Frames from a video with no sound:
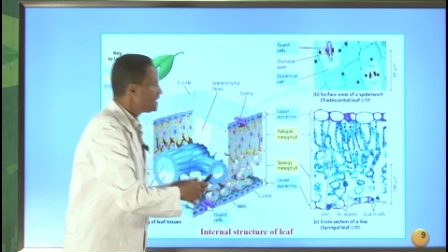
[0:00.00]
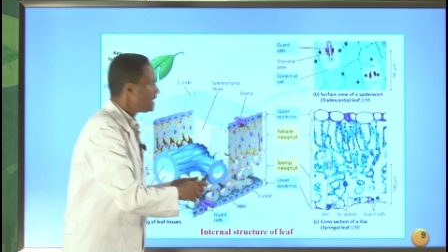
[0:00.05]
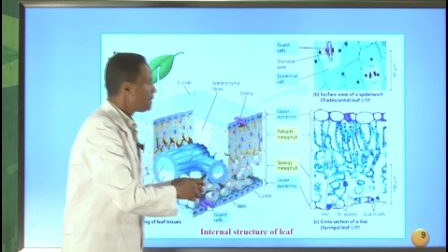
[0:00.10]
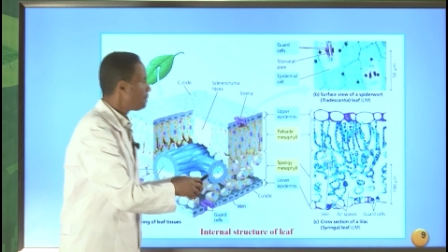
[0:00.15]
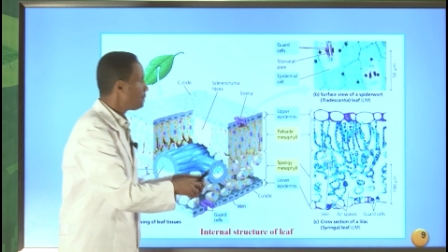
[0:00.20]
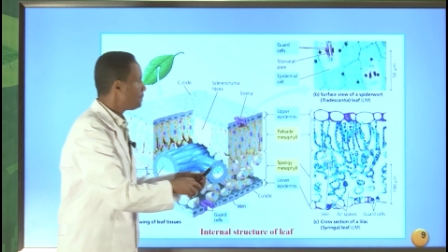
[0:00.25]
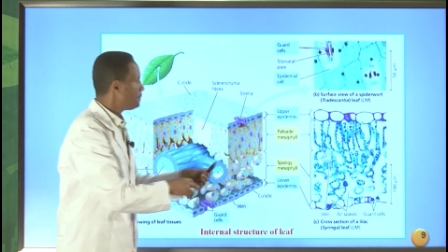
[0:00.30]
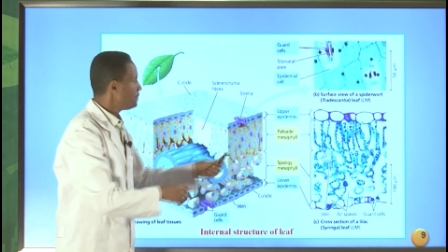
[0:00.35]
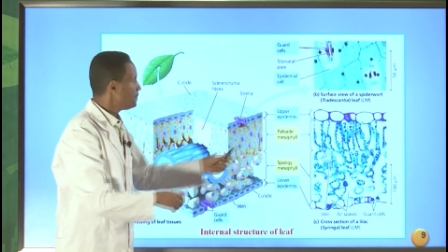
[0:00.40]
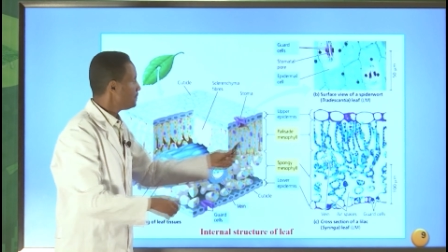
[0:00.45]

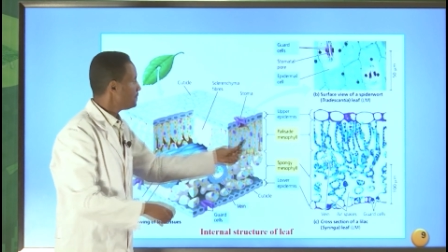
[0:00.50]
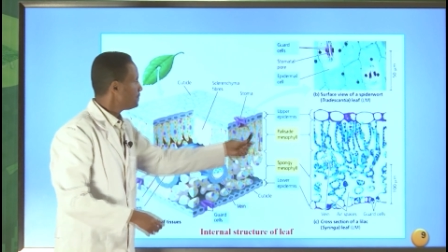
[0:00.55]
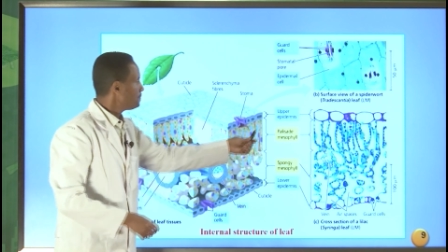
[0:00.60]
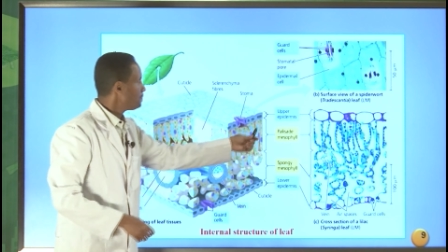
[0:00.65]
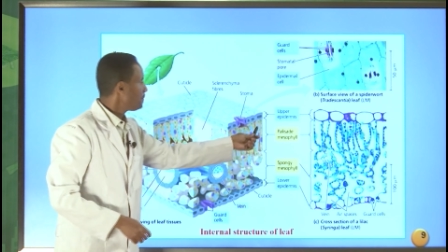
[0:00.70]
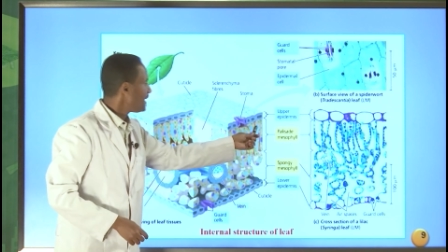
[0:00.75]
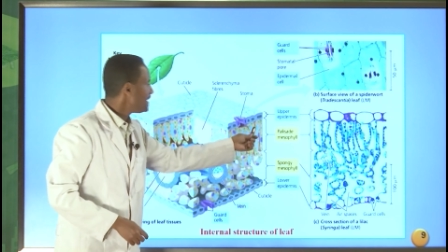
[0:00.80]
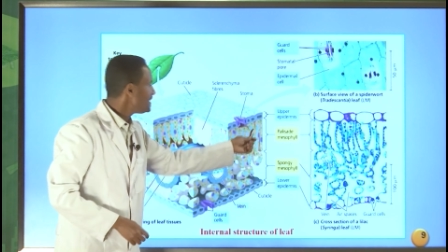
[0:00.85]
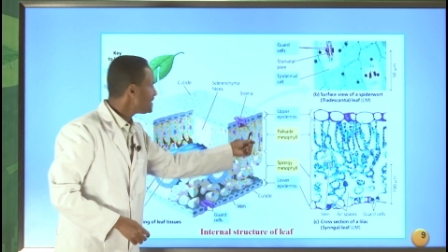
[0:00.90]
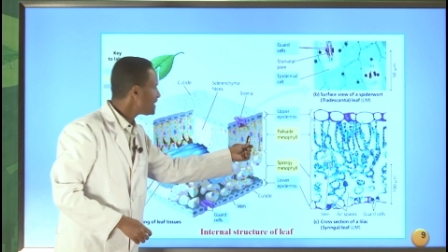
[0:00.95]
the
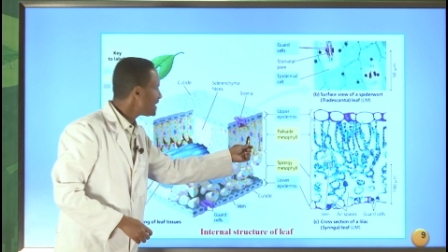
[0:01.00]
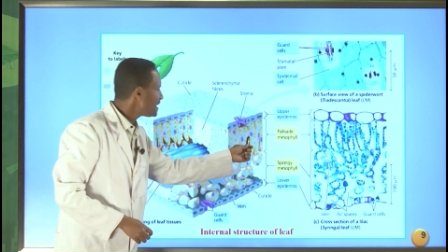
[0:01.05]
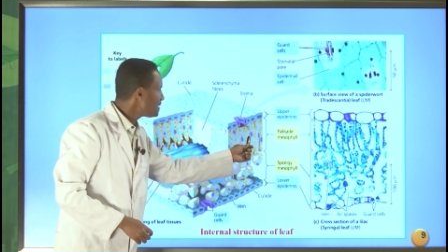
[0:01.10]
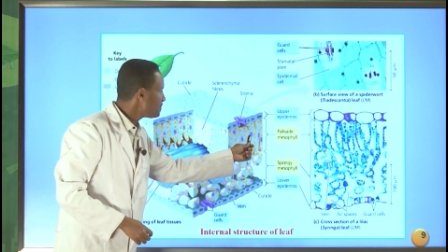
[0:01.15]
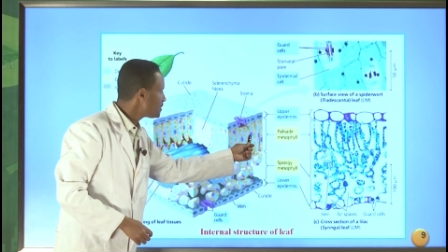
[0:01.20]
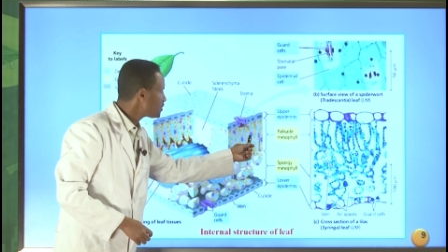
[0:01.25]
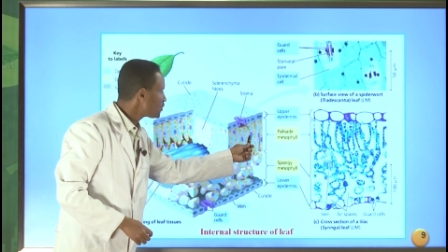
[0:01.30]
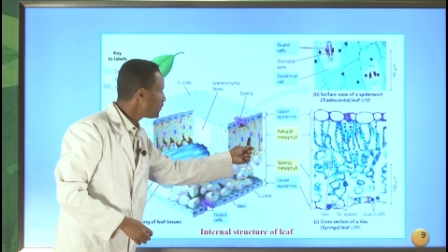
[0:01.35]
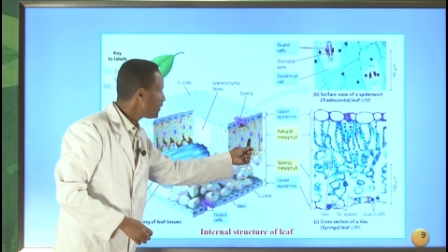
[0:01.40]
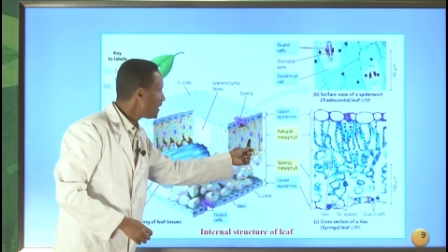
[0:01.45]
palisade
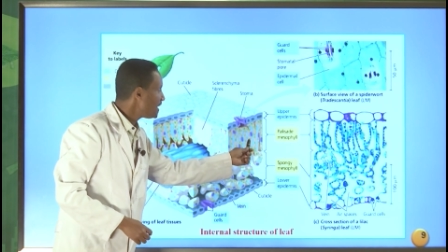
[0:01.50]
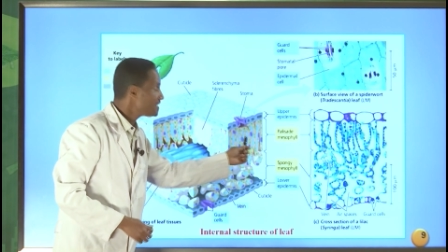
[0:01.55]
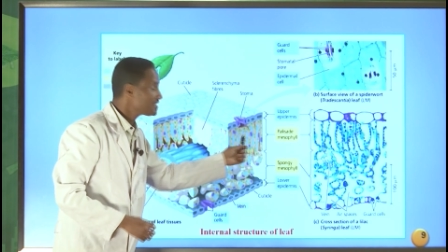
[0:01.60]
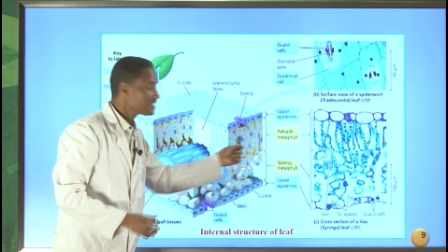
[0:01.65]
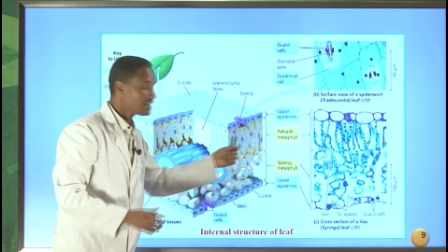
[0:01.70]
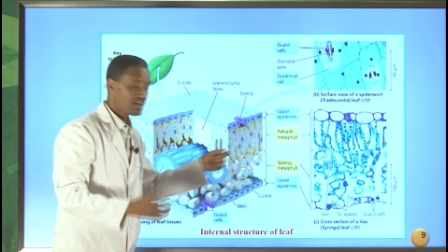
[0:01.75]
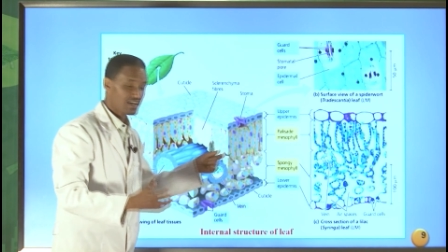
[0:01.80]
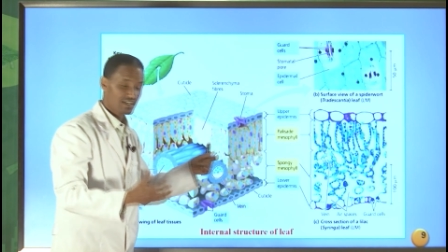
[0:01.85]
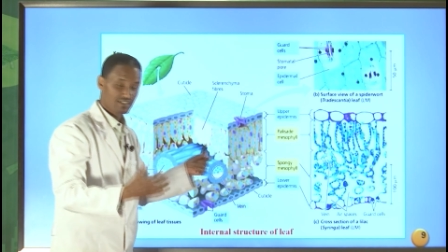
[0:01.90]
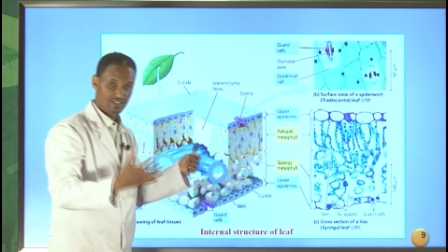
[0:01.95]

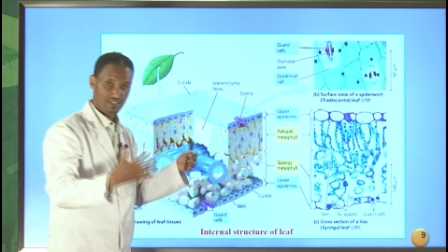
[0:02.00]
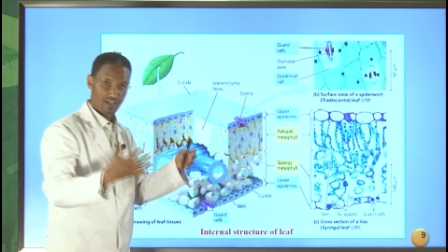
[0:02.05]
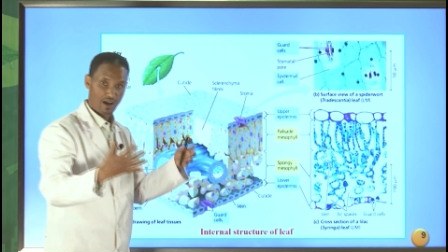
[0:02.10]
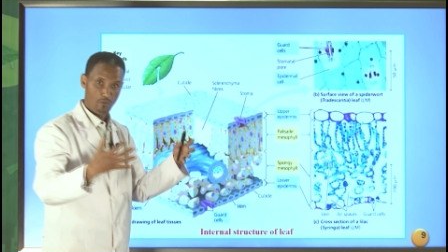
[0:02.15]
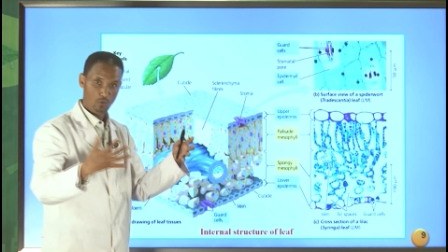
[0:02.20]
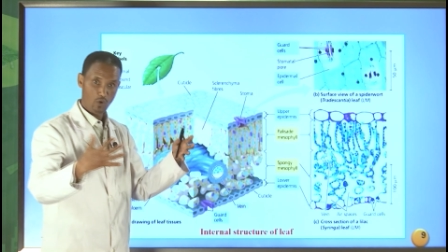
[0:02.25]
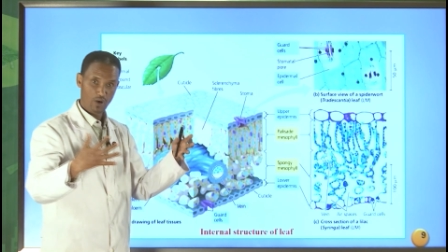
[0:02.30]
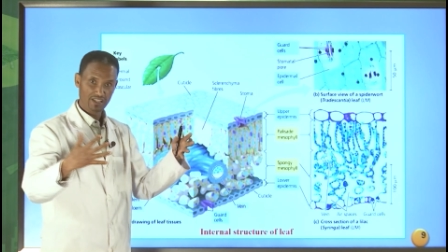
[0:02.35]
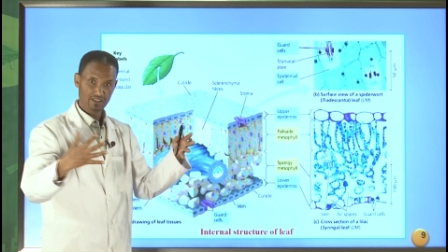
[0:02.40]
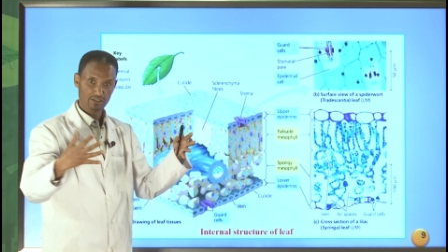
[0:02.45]
mesophylls are
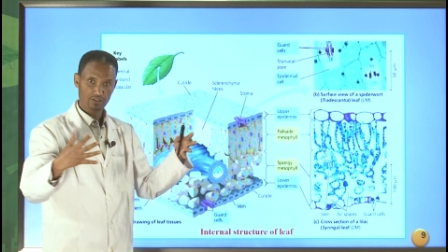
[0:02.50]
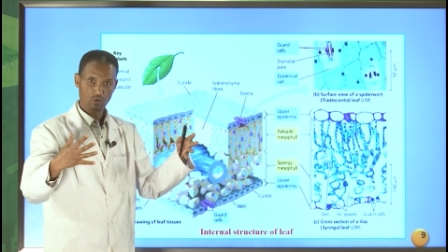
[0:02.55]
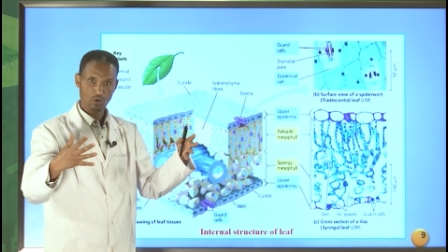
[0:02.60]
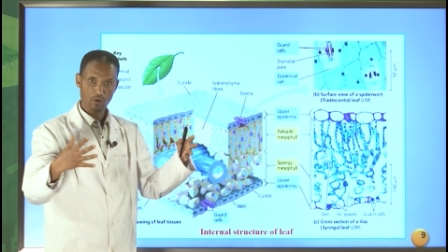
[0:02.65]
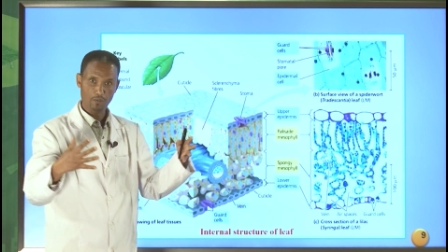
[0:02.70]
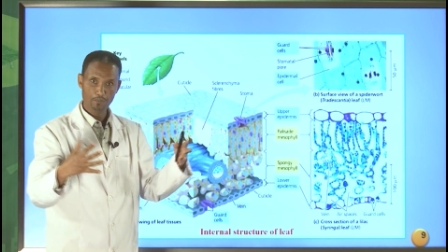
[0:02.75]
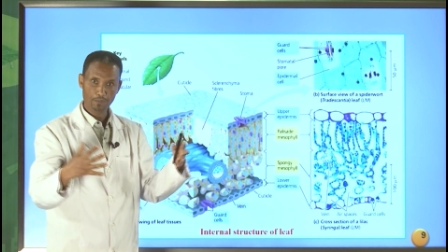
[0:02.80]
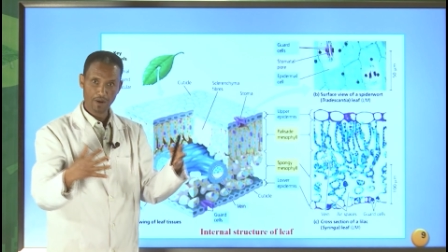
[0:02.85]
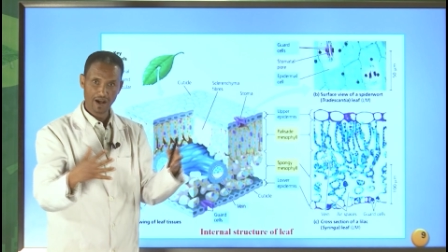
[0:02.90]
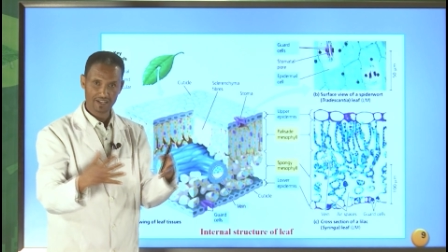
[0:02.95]
somewhat
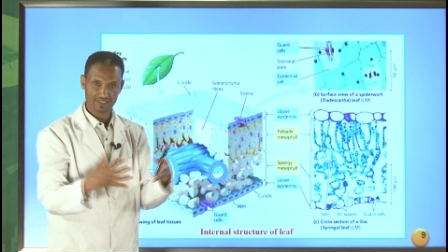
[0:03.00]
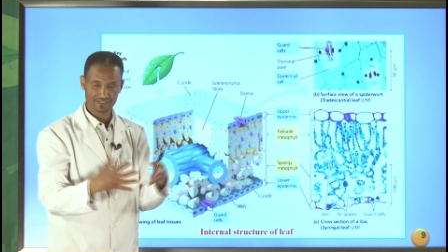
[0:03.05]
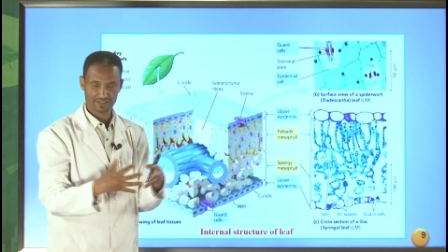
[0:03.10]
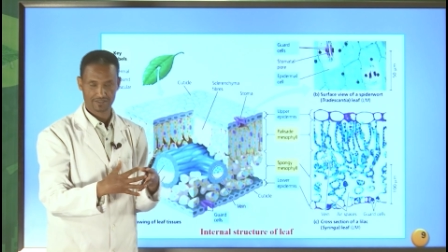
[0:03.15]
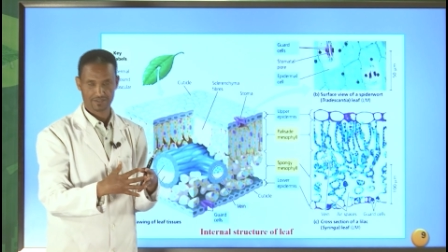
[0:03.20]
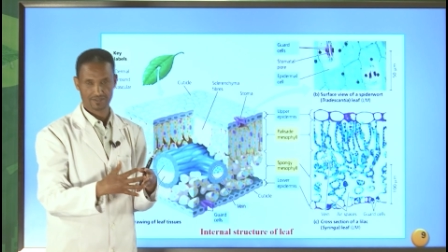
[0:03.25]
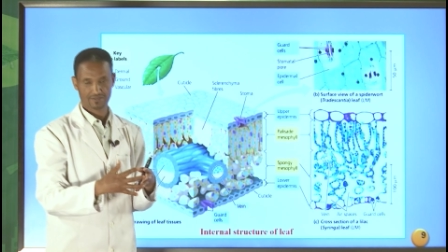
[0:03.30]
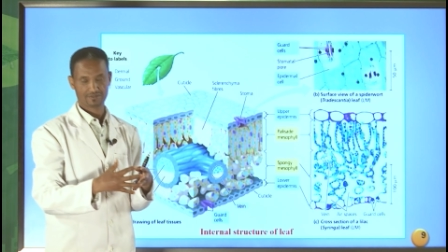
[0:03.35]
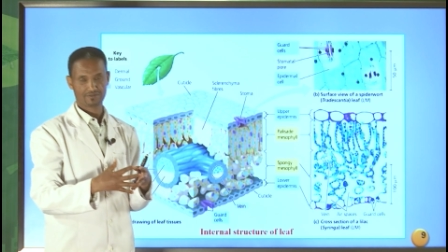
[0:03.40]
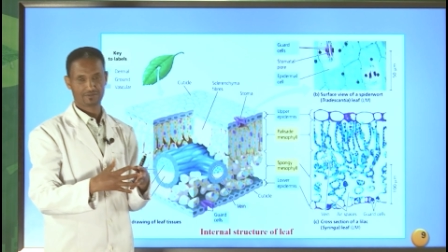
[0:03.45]

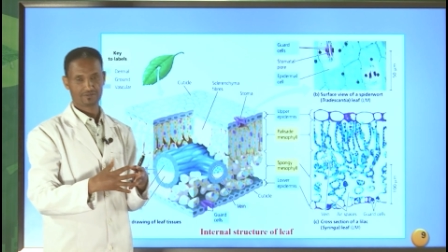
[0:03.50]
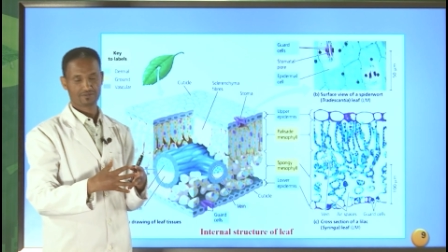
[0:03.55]
compact,